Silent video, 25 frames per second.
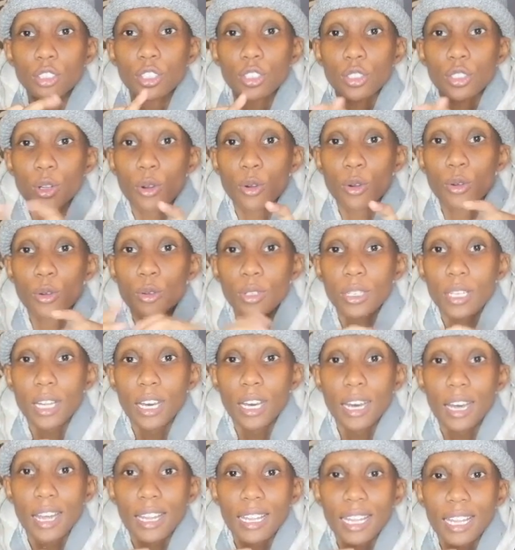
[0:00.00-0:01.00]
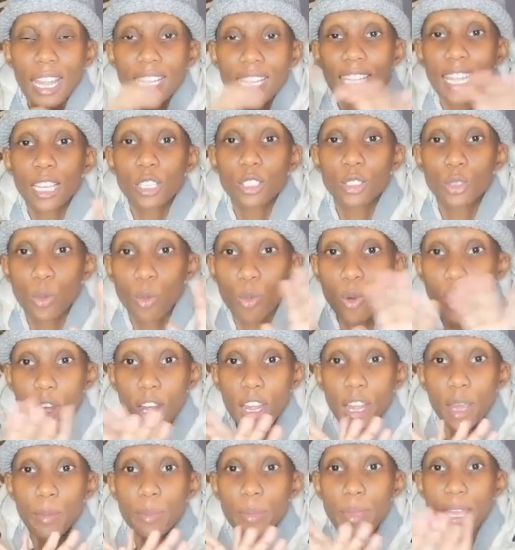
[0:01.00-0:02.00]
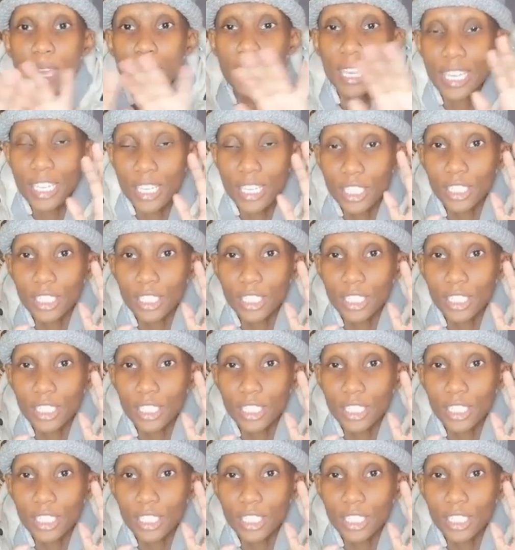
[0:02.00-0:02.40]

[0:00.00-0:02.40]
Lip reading: has grown. I like to welcome